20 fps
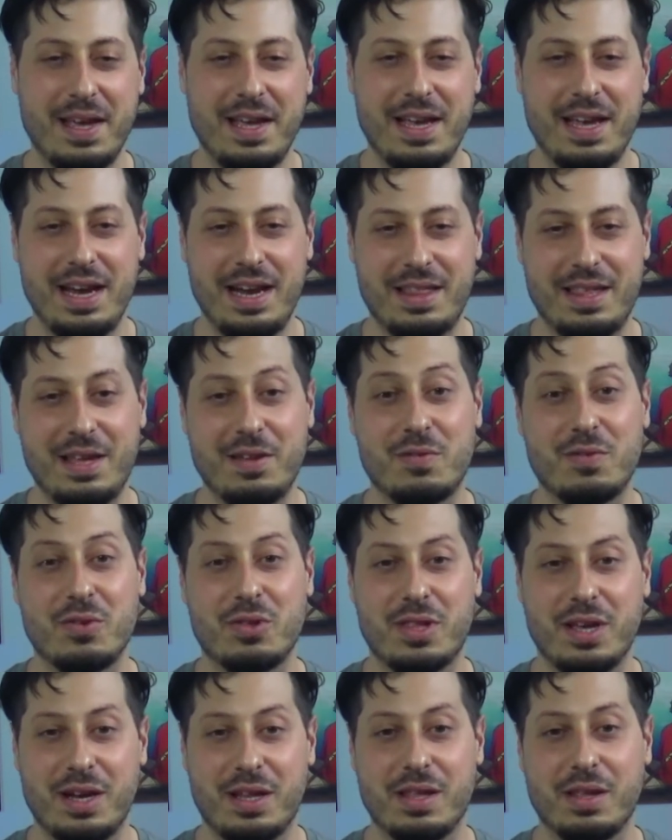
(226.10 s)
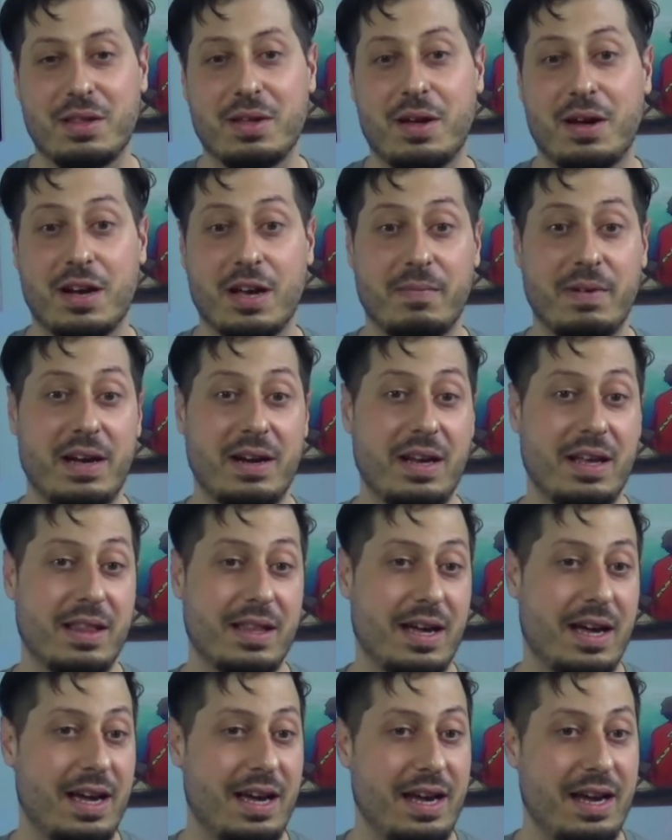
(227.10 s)
It's interesting to talk about In
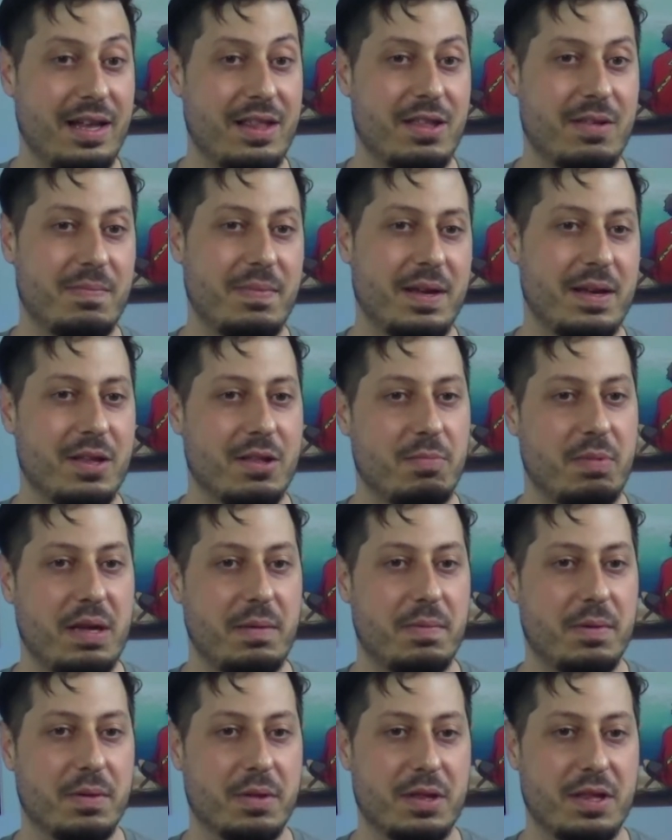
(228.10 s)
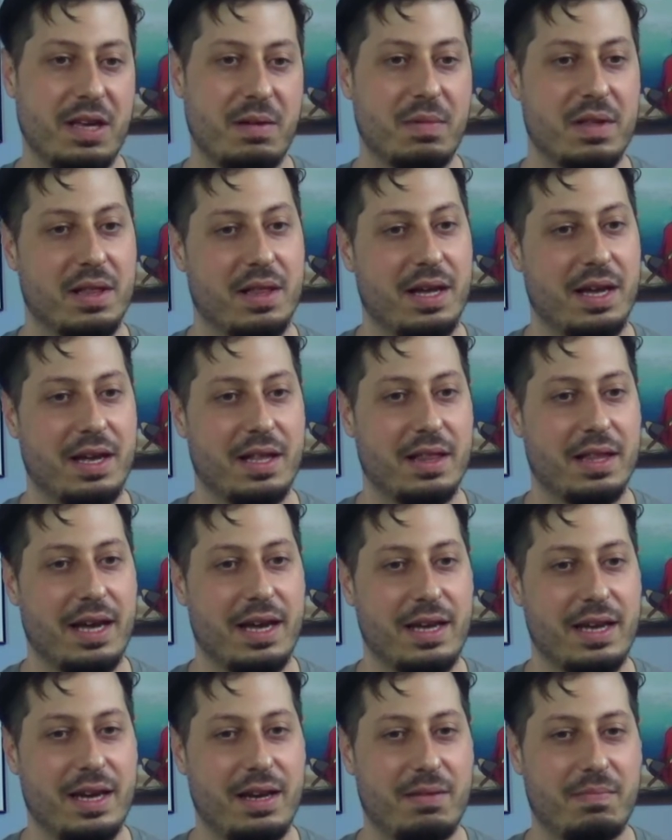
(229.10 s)
the Heights because people seem to
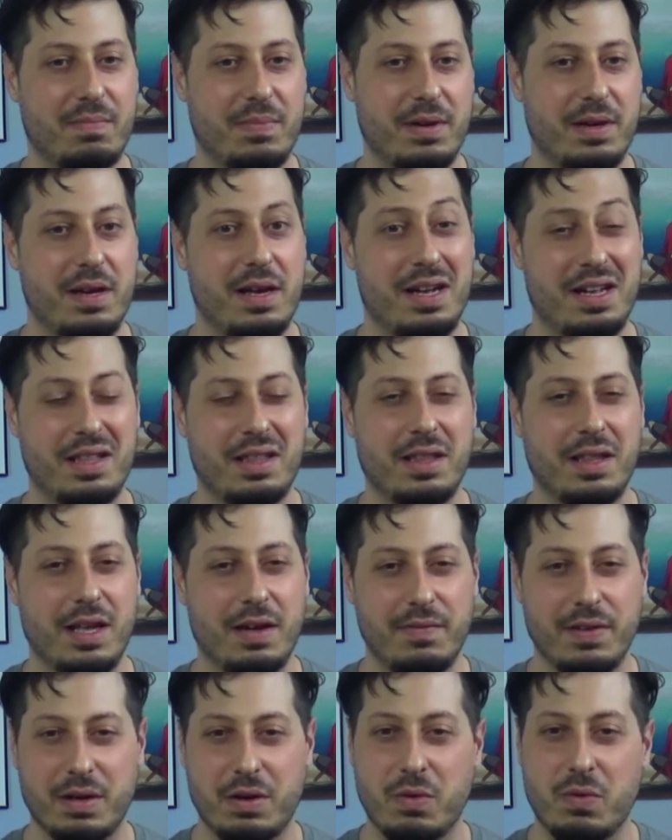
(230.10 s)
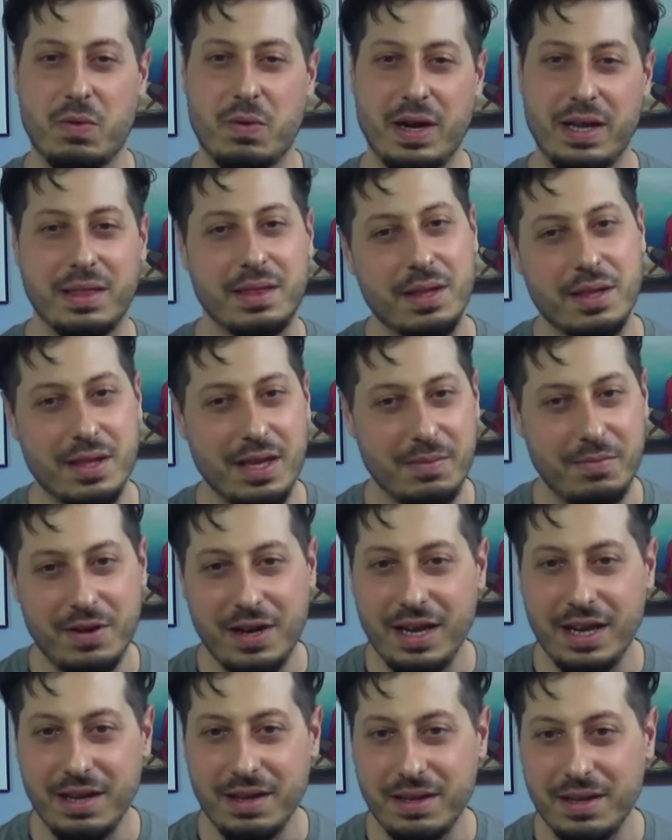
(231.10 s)
like it, but not love it quite the same
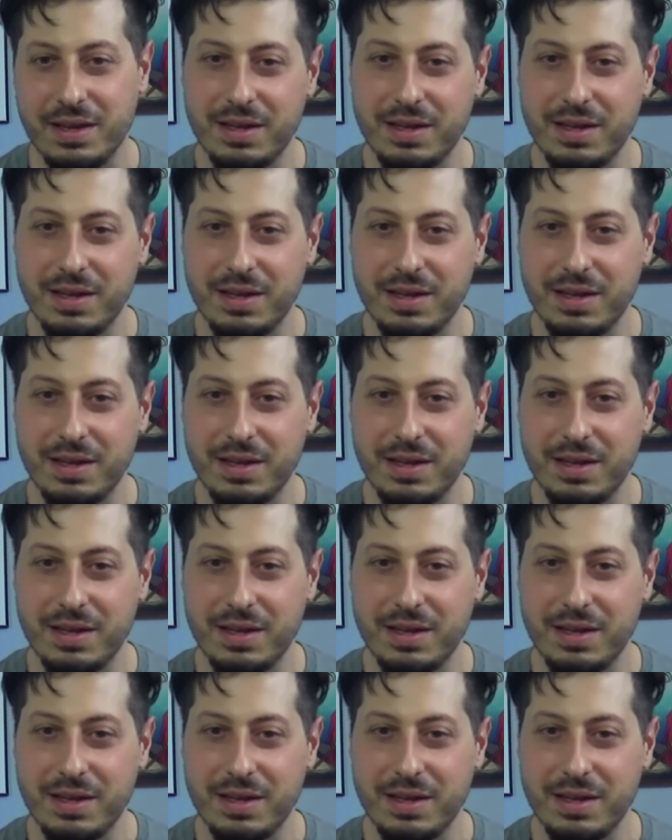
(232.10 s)
way.